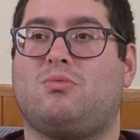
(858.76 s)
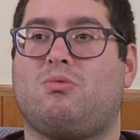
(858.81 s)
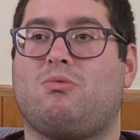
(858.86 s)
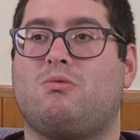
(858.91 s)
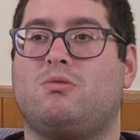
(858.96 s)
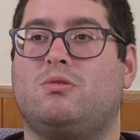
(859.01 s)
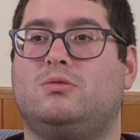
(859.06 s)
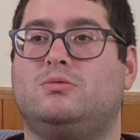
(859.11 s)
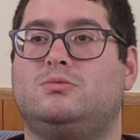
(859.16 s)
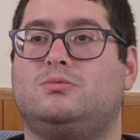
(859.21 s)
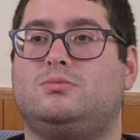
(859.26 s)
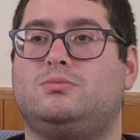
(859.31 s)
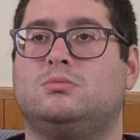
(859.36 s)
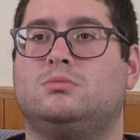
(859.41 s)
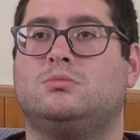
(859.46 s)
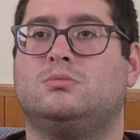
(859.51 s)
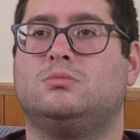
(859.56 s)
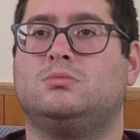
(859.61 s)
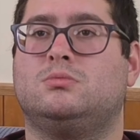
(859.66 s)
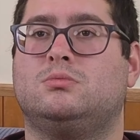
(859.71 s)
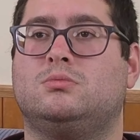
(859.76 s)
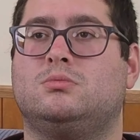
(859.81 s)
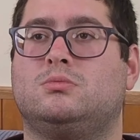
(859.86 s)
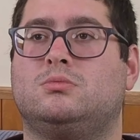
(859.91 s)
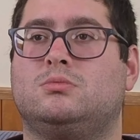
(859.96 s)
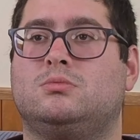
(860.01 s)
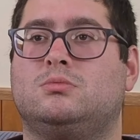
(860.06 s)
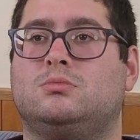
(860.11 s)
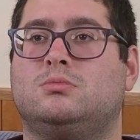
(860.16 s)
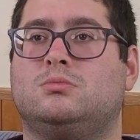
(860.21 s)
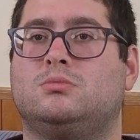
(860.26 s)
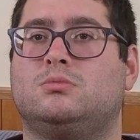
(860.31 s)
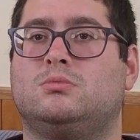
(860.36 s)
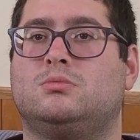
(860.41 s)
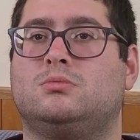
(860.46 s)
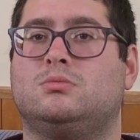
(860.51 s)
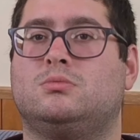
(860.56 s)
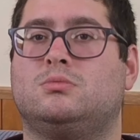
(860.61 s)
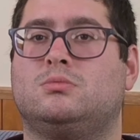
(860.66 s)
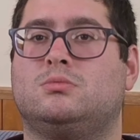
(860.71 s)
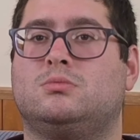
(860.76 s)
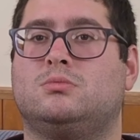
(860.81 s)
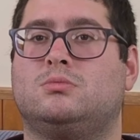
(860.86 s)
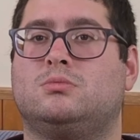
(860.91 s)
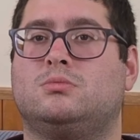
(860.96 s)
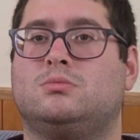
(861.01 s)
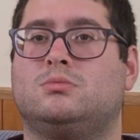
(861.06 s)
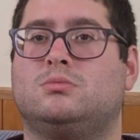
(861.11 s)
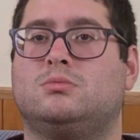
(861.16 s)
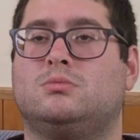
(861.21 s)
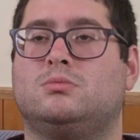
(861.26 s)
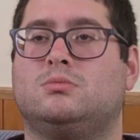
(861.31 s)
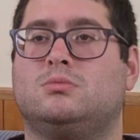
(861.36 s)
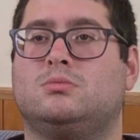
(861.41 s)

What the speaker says: (silence)